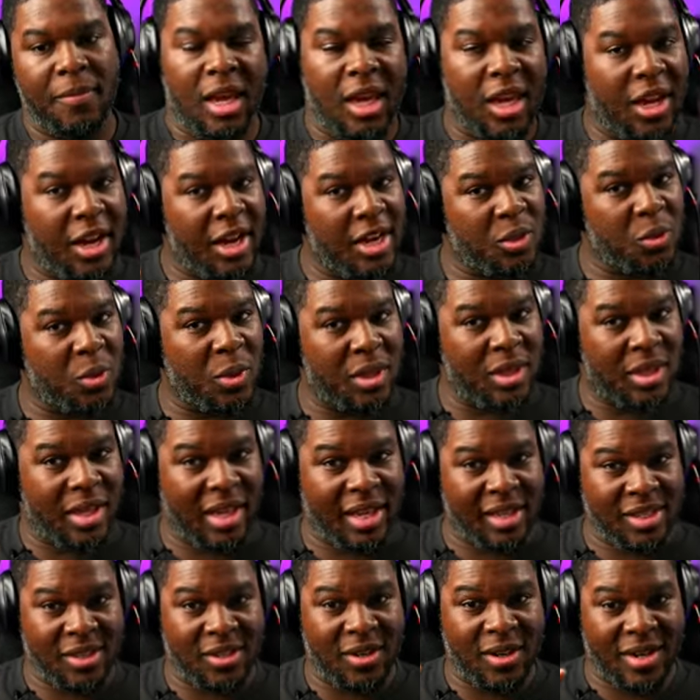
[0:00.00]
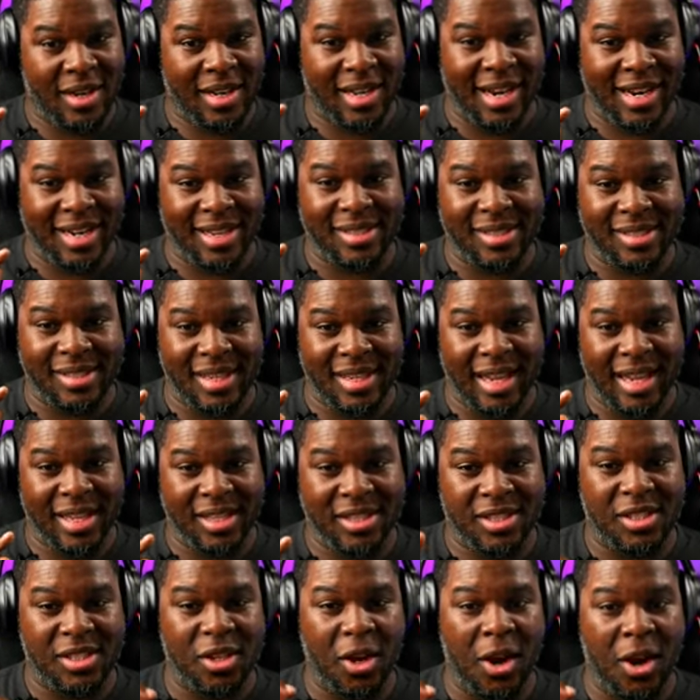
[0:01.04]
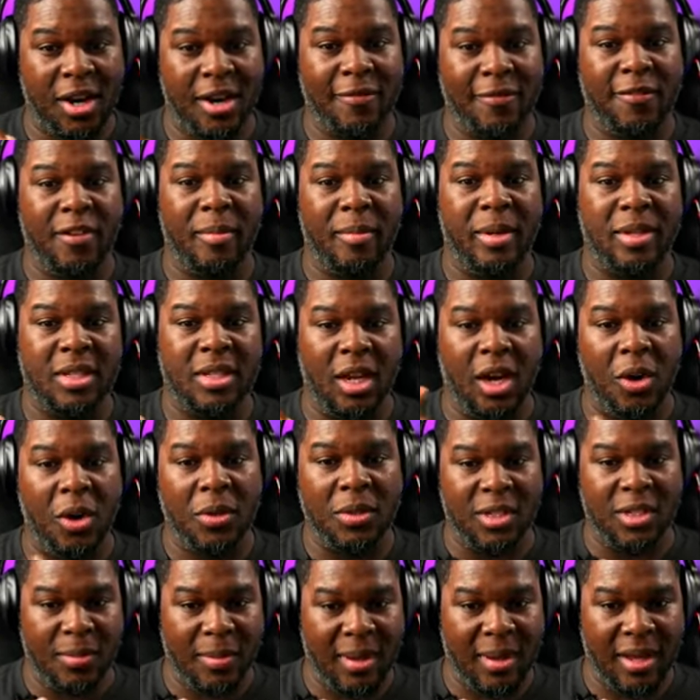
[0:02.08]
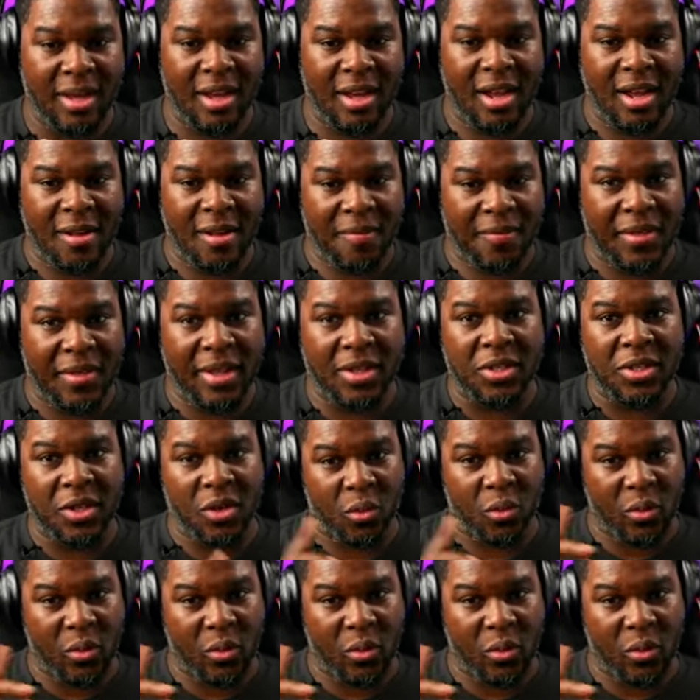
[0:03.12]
Here's where things start to get insane. Starting from his ultimate, then to